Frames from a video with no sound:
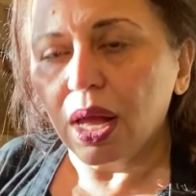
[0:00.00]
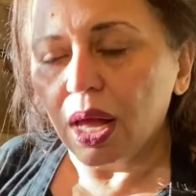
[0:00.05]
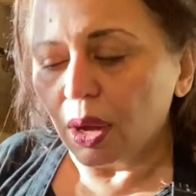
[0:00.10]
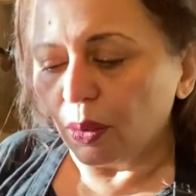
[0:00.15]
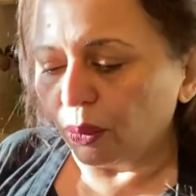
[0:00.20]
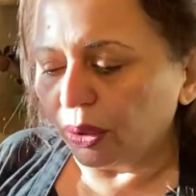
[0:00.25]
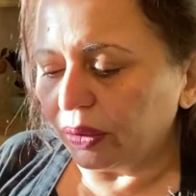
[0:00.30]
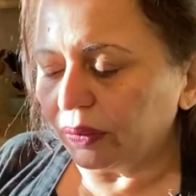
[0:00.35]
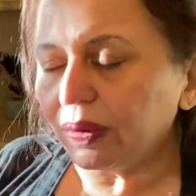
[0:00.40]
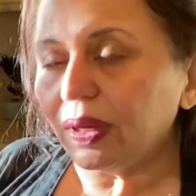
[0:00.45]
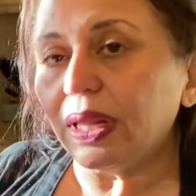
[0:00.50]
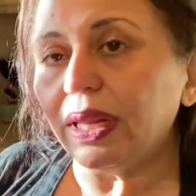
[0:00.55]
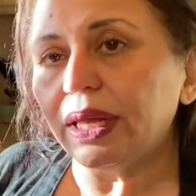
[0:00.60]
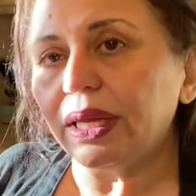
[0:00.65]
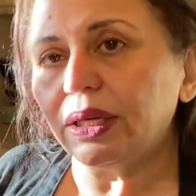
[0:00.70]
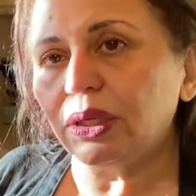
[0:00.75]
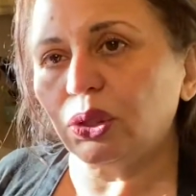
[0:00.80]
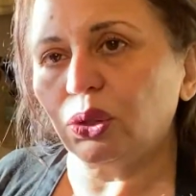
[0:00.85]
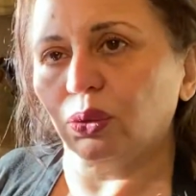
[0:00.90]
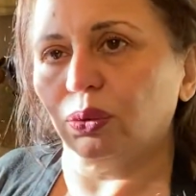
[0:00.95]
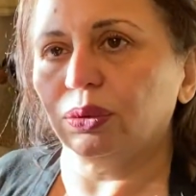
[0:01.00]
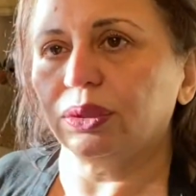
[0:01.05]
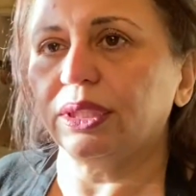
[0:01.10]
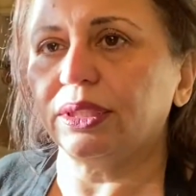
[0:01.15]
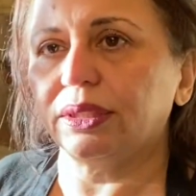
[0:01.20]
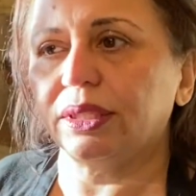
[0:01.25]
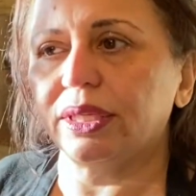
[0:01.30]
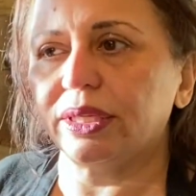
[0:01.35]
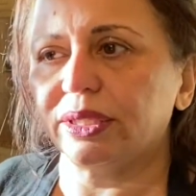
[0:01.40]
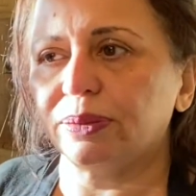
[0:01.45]
We really don't at
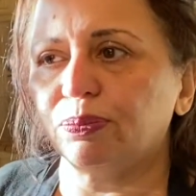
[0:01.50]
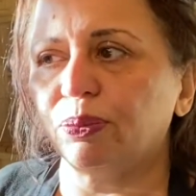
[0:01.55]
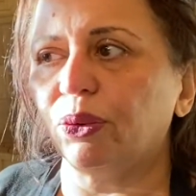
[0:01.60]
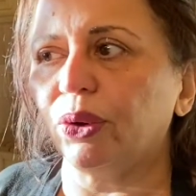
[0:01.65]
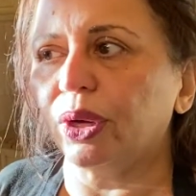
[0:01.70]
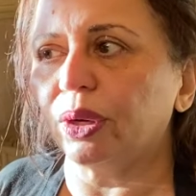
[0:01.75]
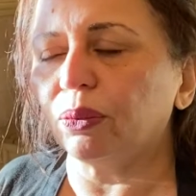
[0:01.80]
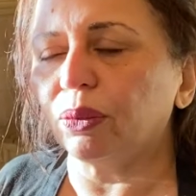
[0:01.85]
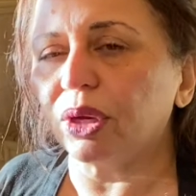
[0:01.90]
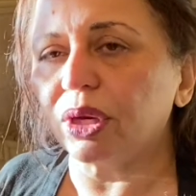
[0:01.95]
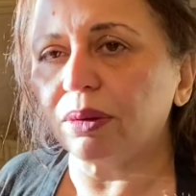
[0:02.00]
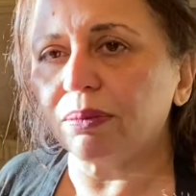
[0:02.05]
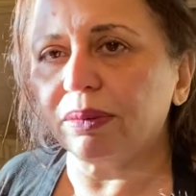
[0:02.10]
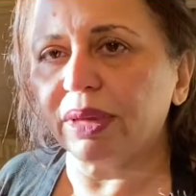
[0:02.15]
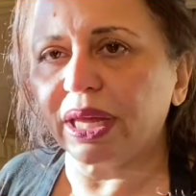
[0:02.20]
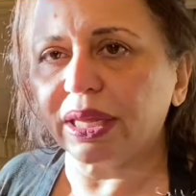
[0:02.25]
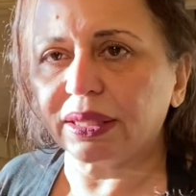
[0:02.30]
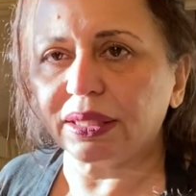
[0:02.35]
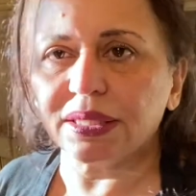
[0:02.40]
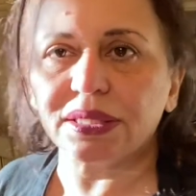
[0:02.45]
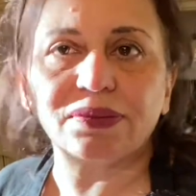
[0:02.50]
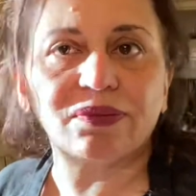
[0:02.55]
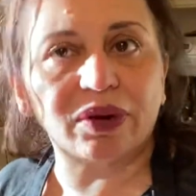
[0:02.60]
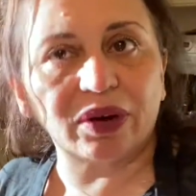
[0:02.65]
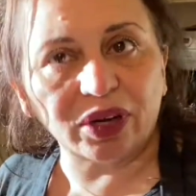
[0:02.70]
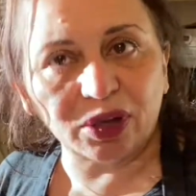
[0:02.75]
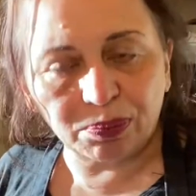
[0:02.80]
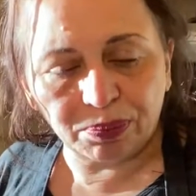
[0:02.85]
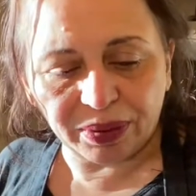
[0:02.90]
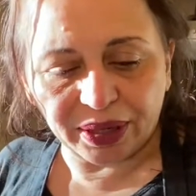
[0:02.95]
this point want to make this very
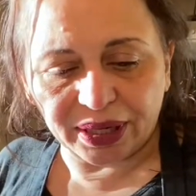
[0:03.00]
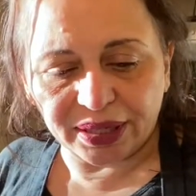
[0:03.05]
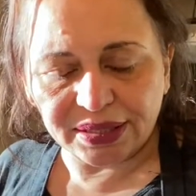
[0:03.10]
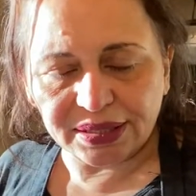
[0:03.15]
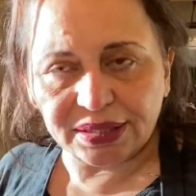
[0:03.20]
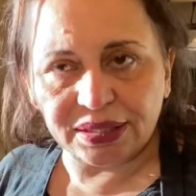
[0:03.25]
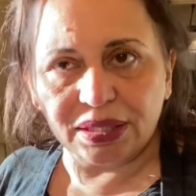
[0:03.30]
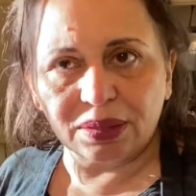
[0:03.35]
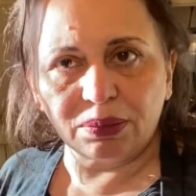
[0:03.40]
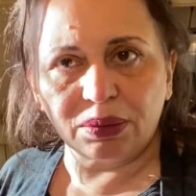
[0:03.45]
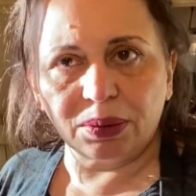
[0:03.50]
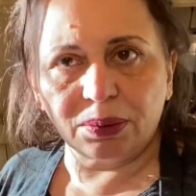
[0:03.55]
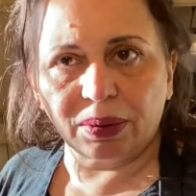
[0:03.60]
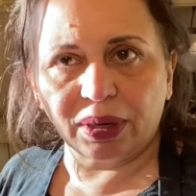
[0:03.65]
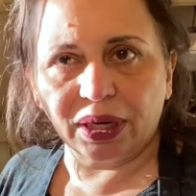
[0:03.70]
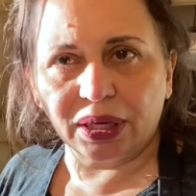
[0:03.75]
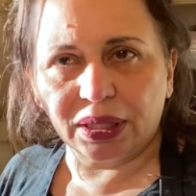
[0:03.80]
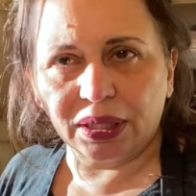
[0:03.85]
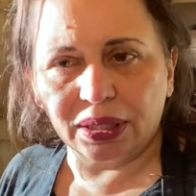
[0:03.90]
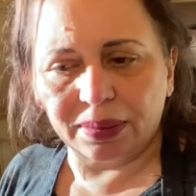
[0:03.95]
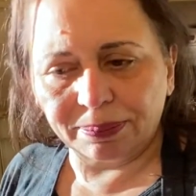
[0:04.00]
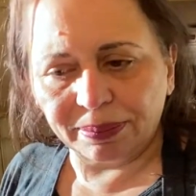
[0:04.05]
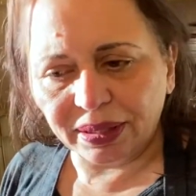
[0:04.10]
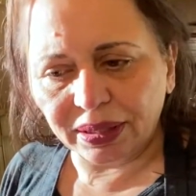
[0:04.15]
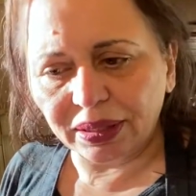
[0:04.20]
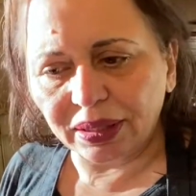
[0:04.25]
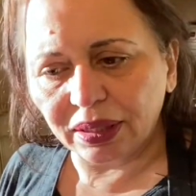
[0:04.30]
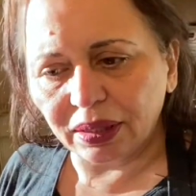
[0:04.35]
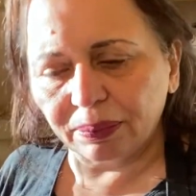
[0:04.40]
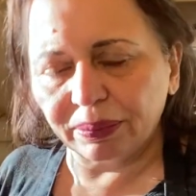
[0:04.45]
pasty. We want to keep a
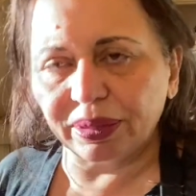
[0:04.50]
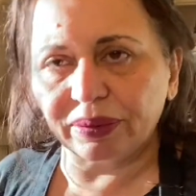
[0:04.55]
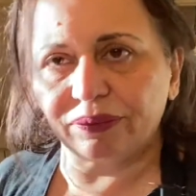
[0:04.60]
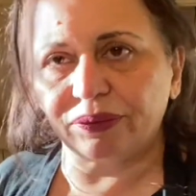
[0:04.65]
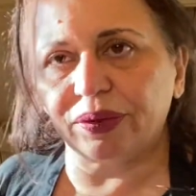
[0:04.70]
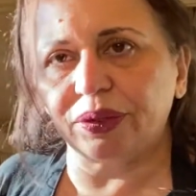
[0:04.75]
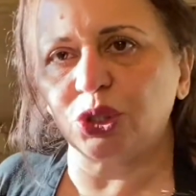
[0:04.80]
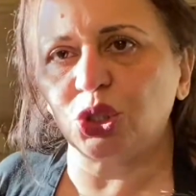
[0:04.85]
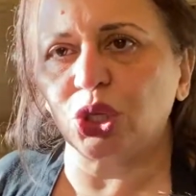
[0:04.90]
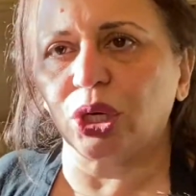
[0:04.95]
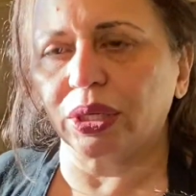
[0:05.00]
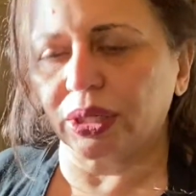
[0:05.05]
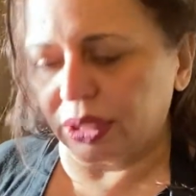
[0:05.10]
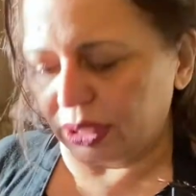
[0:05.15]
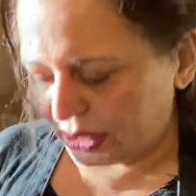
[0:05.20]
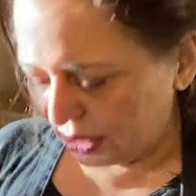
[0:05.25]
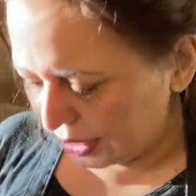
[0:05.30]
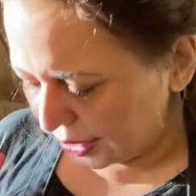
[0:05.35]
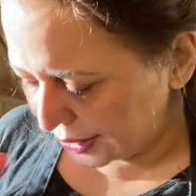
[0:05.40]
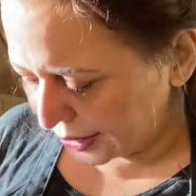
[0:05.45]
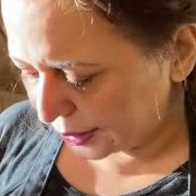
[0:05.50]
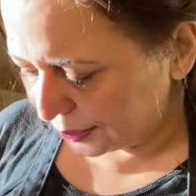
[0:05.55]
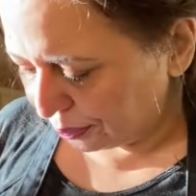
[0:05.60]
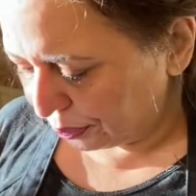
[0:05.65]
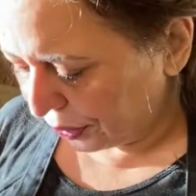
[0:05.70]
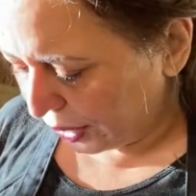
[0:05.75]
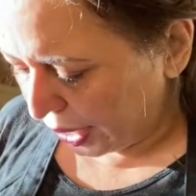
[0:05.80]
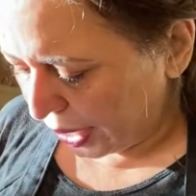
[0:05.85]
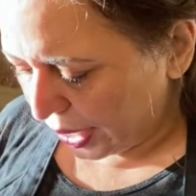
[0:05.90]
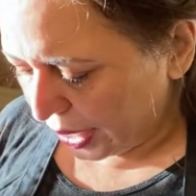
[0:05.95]
little bit of the chunkiness.
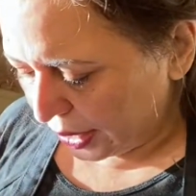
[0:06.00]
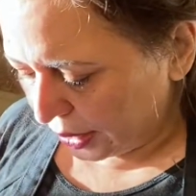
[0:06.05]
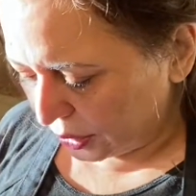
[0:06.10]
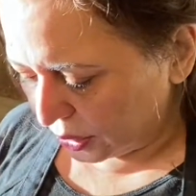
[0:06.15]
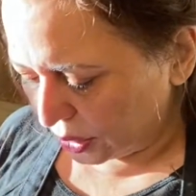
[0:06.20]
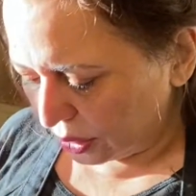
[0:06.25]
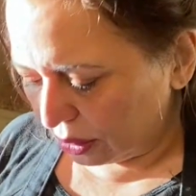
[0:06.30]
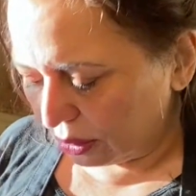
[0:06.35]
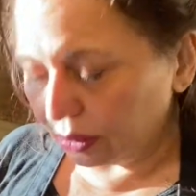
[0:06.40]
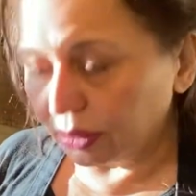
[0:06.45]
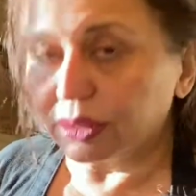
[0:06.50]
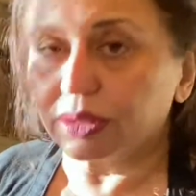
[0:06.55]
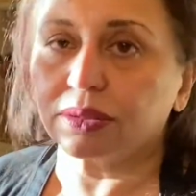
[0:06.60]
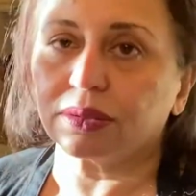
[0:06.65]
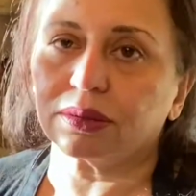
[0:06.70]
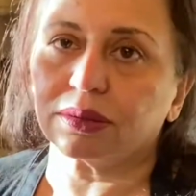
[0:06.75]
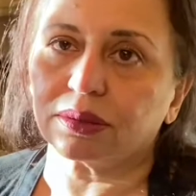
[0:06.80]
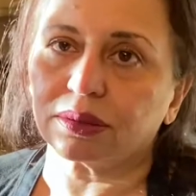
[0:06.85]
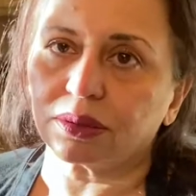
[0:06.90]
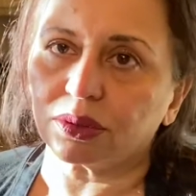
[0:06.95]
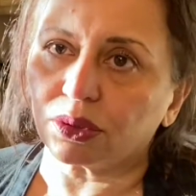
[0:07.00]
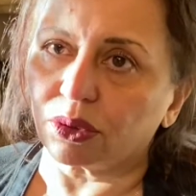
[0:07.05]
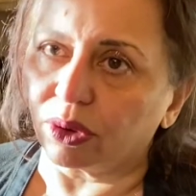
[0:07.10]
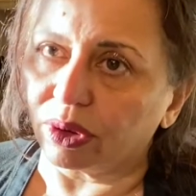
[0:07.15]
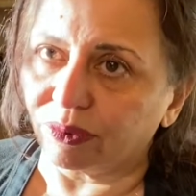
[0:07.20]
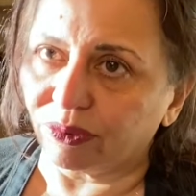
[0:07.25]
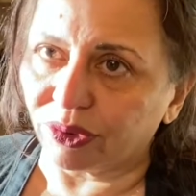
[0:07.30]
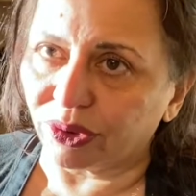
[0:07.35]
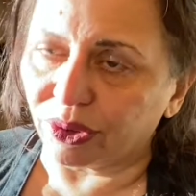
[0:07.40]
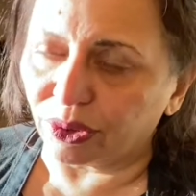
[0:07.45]
So it's, sorry
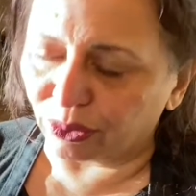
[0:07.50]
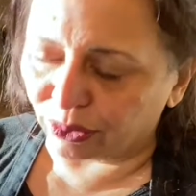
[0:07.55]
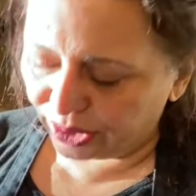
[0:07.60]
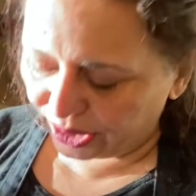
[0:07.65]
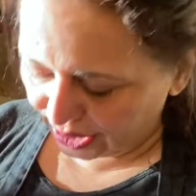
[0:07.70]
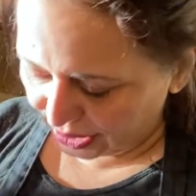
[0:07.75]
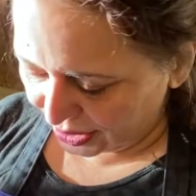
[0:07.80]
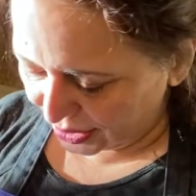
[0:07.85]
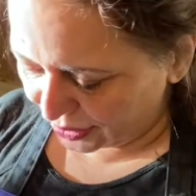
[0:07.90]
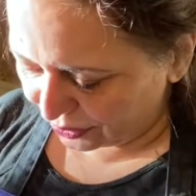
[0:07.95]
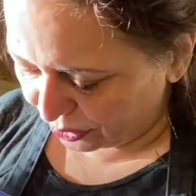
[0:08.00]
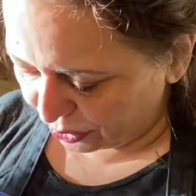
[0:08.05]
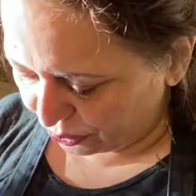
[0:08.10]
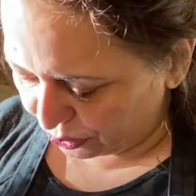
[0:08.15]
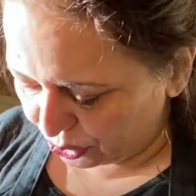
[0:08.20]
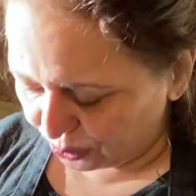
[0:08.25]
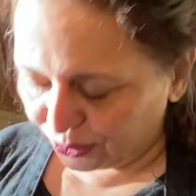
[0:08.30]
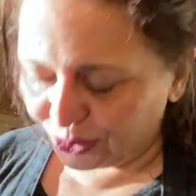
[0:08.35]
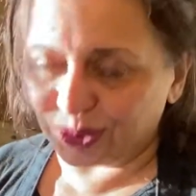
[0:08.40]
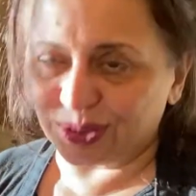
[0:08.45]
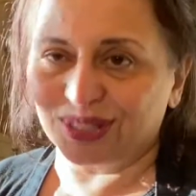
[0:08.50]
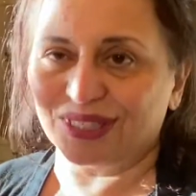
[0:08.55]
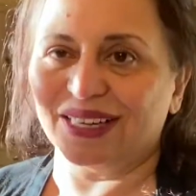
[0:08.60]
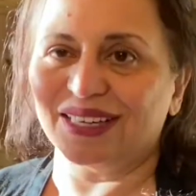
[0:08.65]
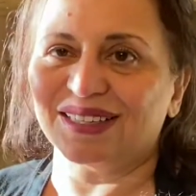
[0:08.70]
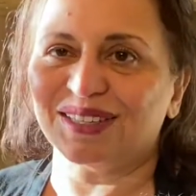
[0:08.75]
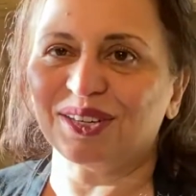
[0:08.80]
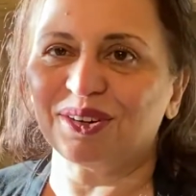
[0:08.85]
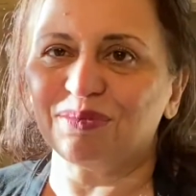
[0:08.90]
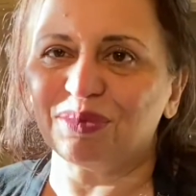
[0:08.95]
for the noise, the food
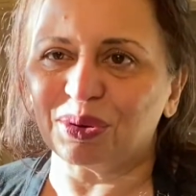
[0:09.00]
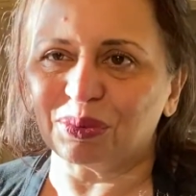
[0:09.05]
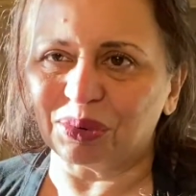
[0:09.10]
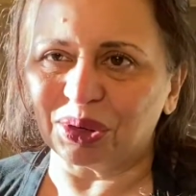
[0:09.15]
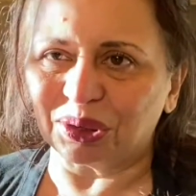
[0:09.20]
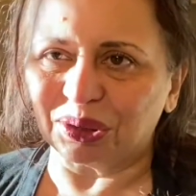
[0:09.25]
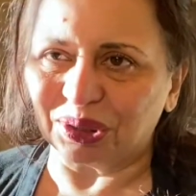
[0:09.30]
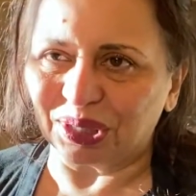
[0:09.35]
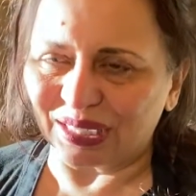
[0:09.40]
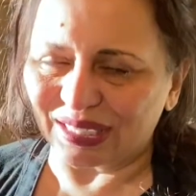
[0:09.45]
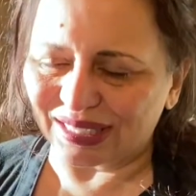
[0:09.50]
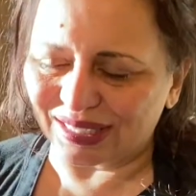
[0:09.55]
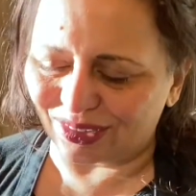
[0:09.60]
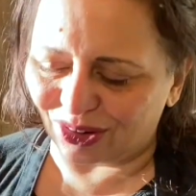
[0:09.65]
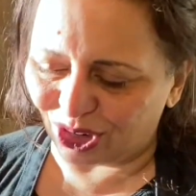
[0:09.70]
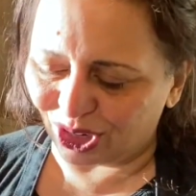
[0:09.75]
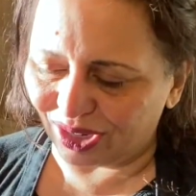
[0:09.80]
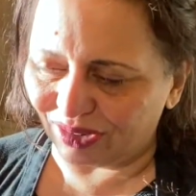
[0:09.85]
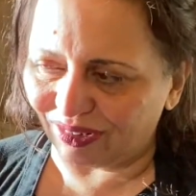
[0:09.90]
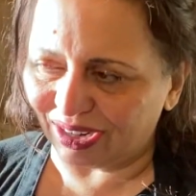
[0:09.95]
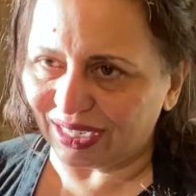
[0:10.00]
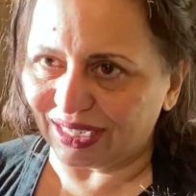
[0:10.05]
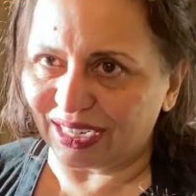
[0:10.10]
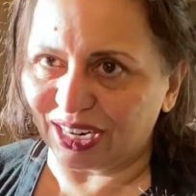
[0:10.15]
processor, but we're gonna start right now.